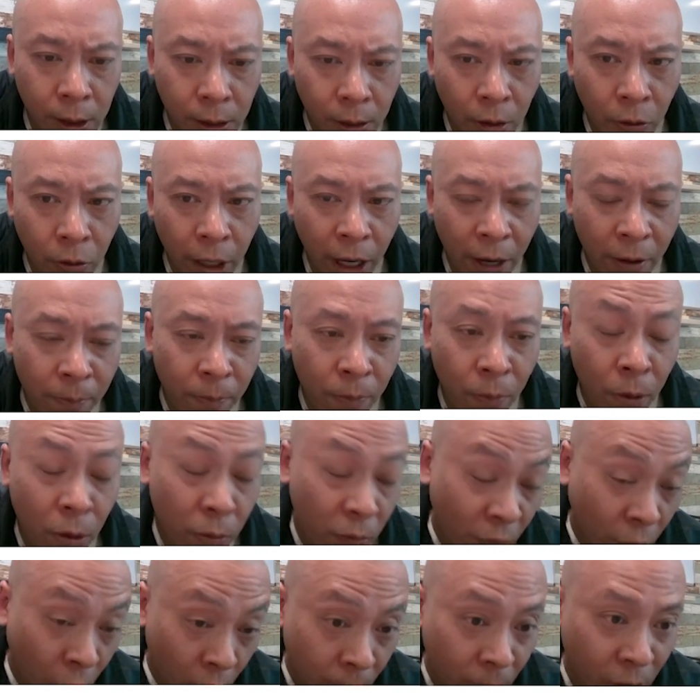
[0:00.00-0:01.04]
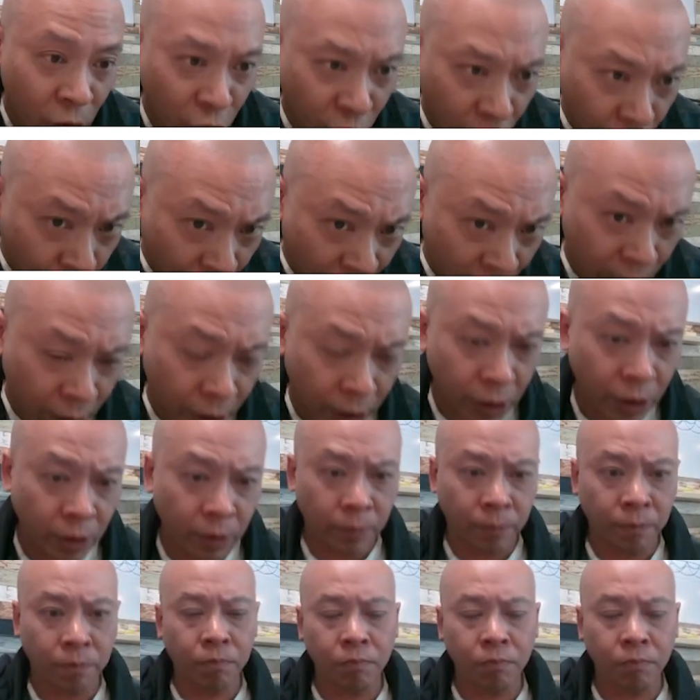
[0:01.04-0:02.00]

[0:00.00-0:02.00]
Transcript: Okay, but for the machine wise is